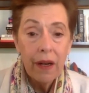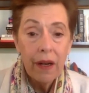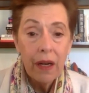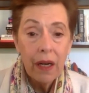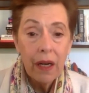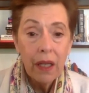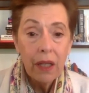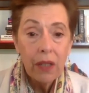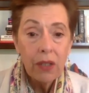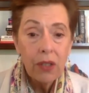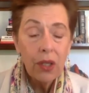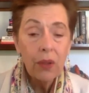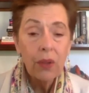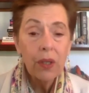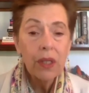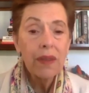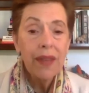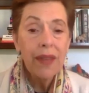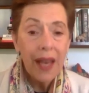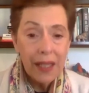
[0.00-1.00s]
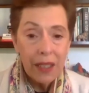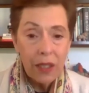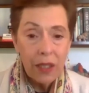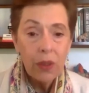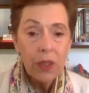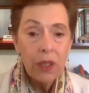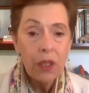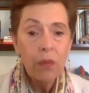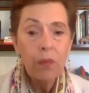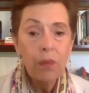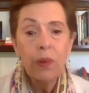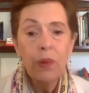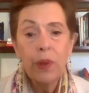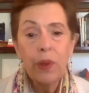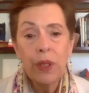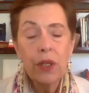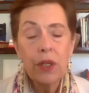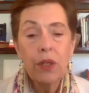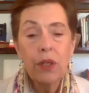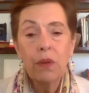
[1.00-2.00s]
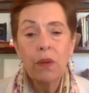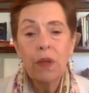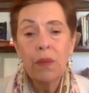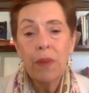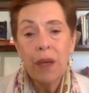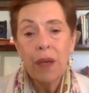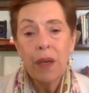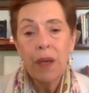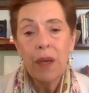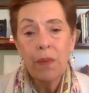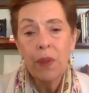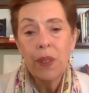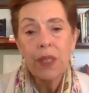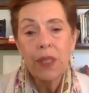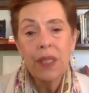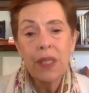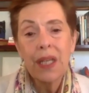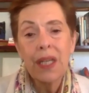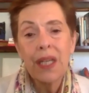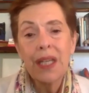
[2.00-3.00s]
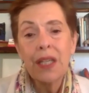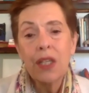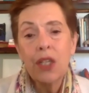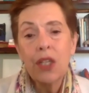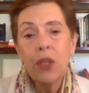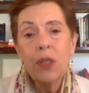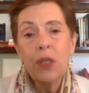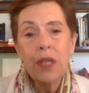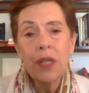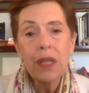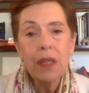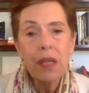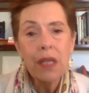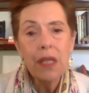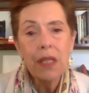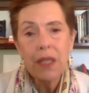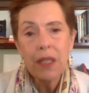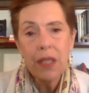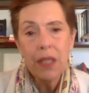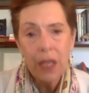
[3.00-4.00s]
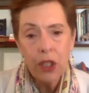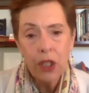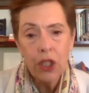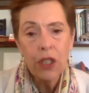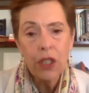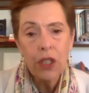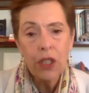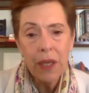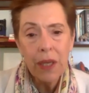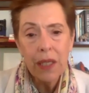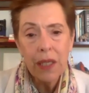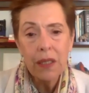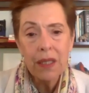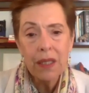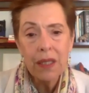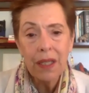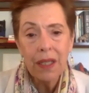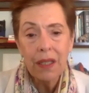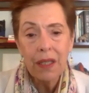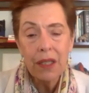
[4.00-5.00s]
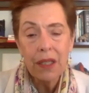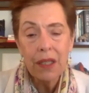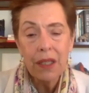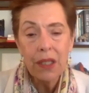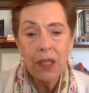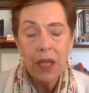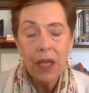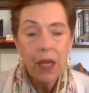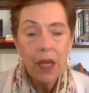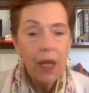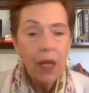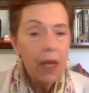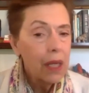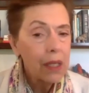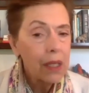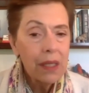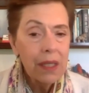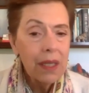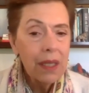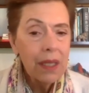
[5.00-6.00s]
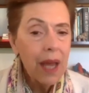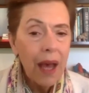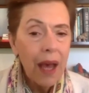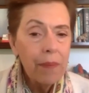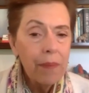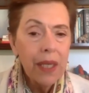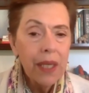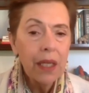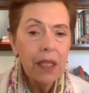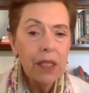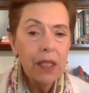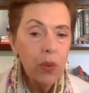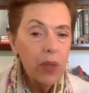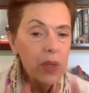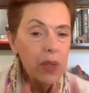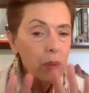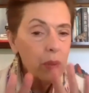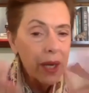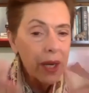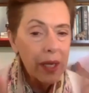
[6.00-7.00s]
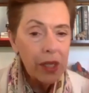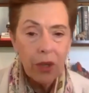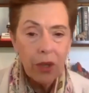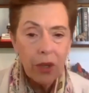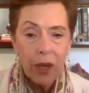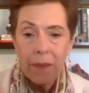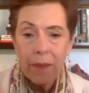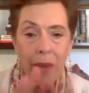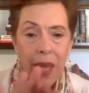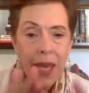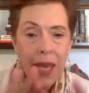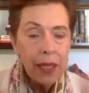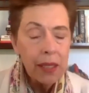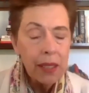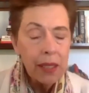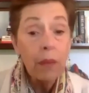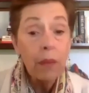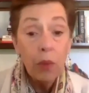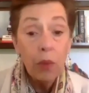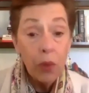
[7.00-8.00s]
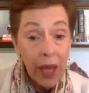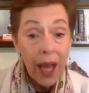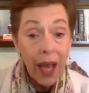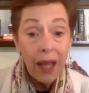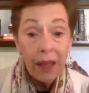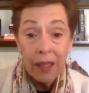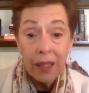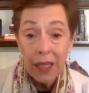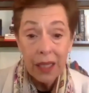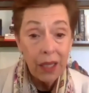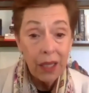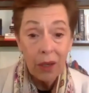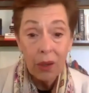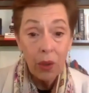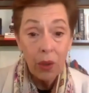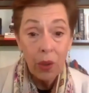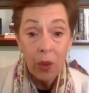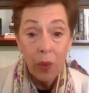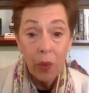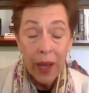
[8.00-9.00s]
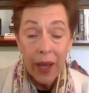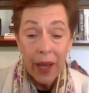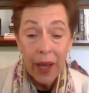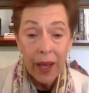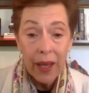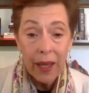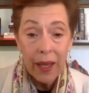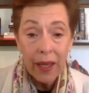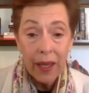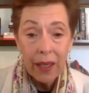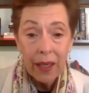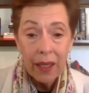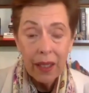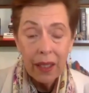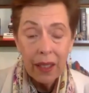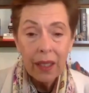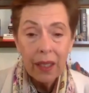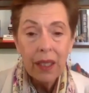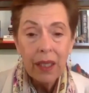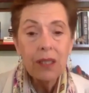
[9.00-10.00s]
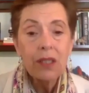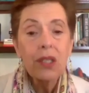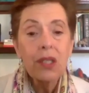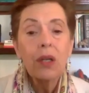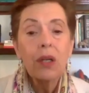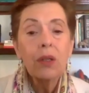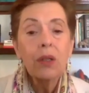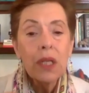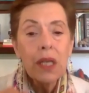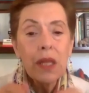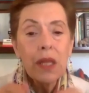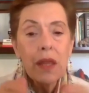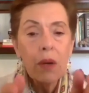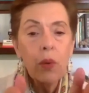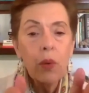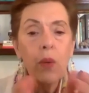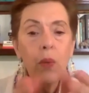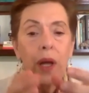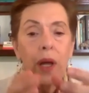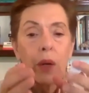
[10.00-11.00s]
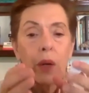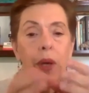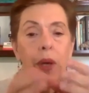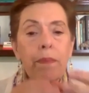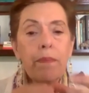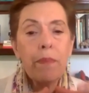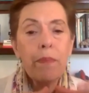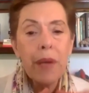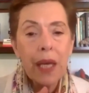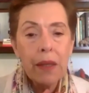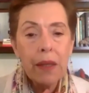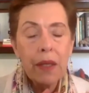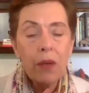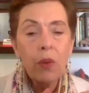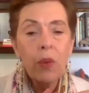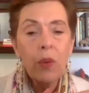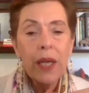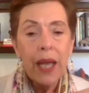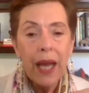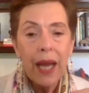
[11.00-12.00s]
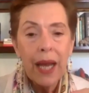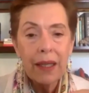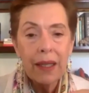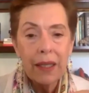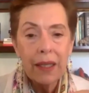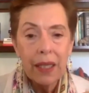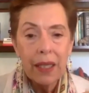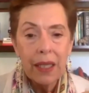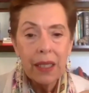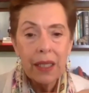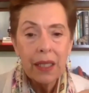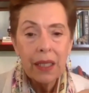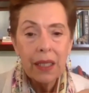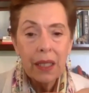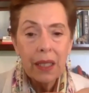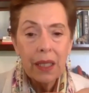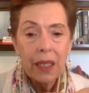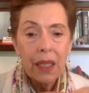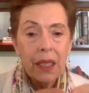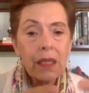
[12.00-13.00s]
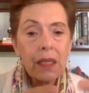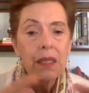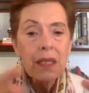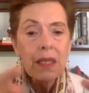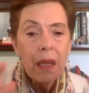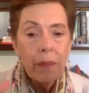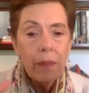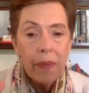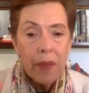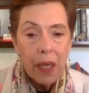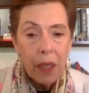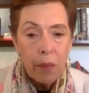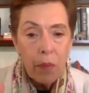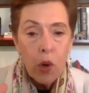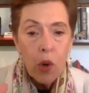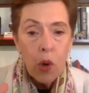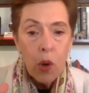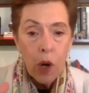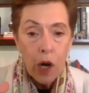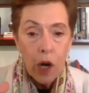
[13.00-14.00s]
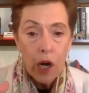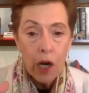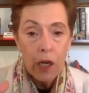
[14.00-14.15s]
And so that's what's important to remember, is that in using these attention-based skills, it's not because we want to try to make some reality go away. It's only that we want to embed the reality in something more